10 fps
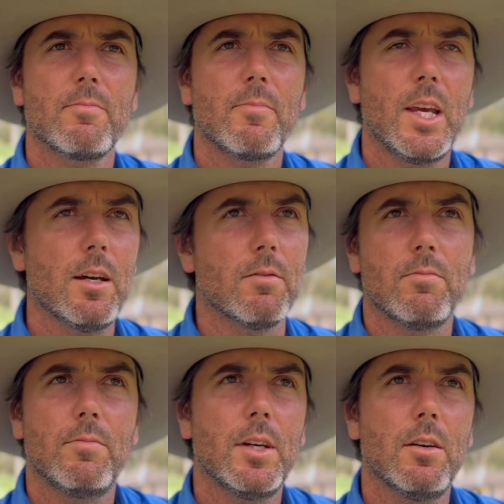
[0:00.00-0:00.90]
Yeah.
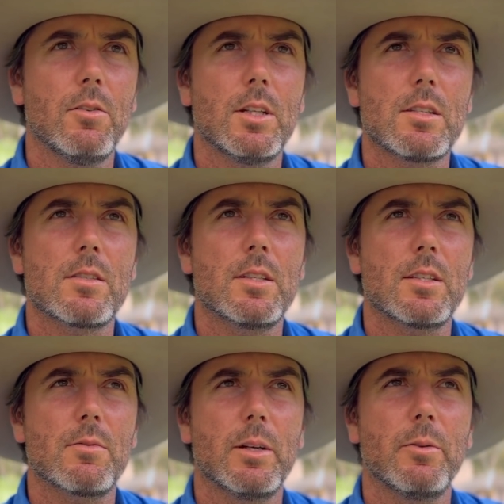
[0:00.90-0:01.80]
No,
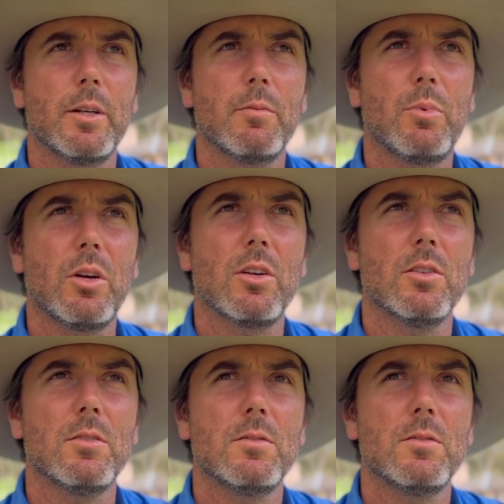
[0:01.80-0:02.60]
that's where we put it all.